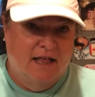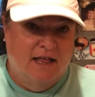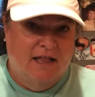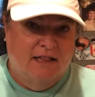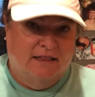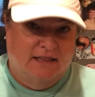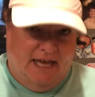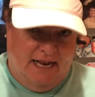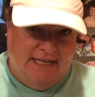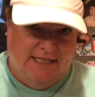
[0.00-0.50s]

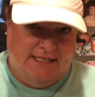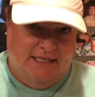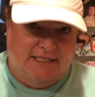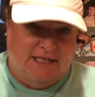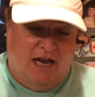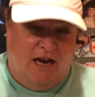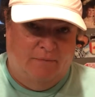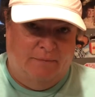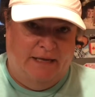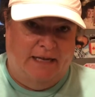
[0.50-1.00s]
ladies and
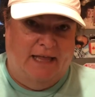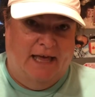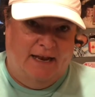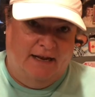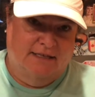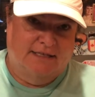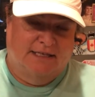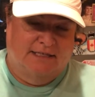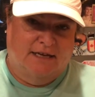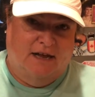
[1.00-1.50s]
gentlemen,
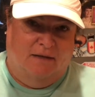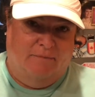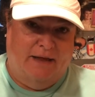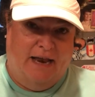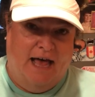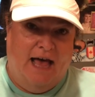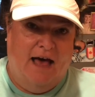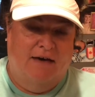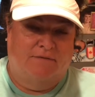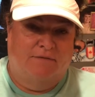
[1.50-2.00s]
I
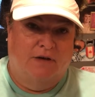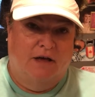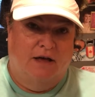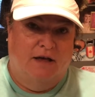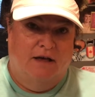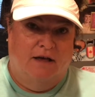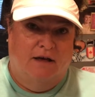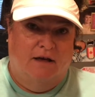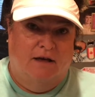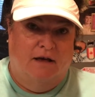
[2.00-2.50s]
have
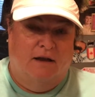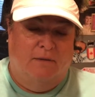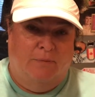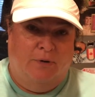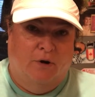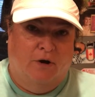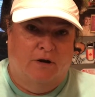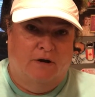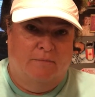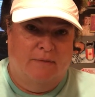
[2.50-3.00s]
an
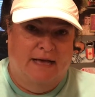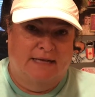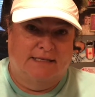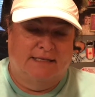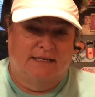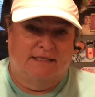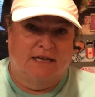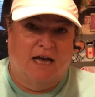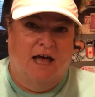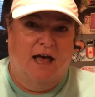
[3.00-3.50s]
important
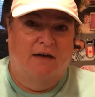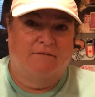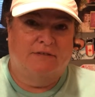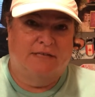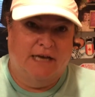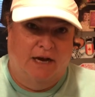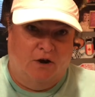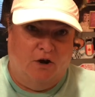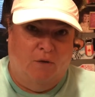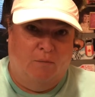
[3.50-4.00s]
message. I have
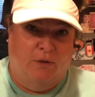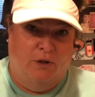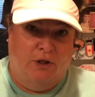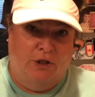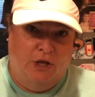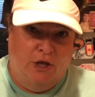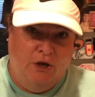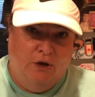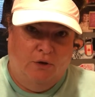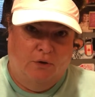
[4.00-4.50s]
terrible
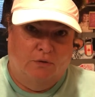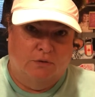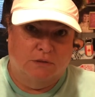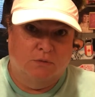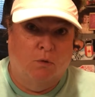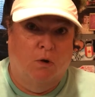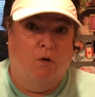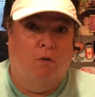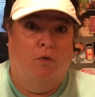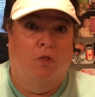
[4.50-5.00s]
news.
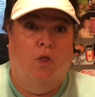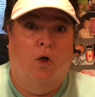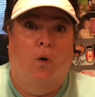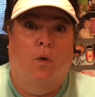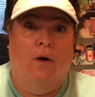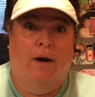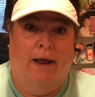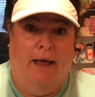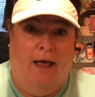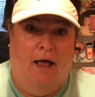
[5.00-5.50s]
Well,
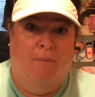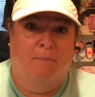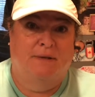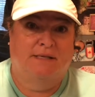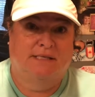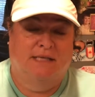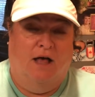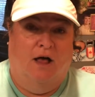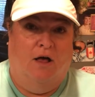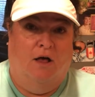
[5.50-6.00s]
Lord help
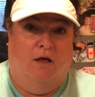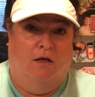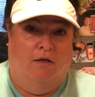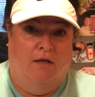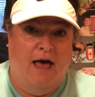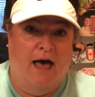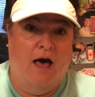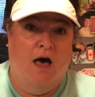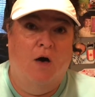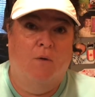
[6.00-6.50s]
us all.
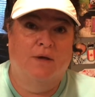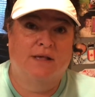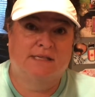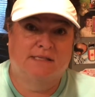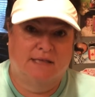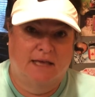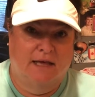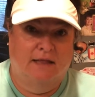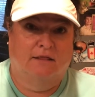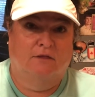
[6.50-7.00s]
I always
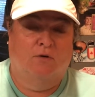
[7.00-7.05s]
think the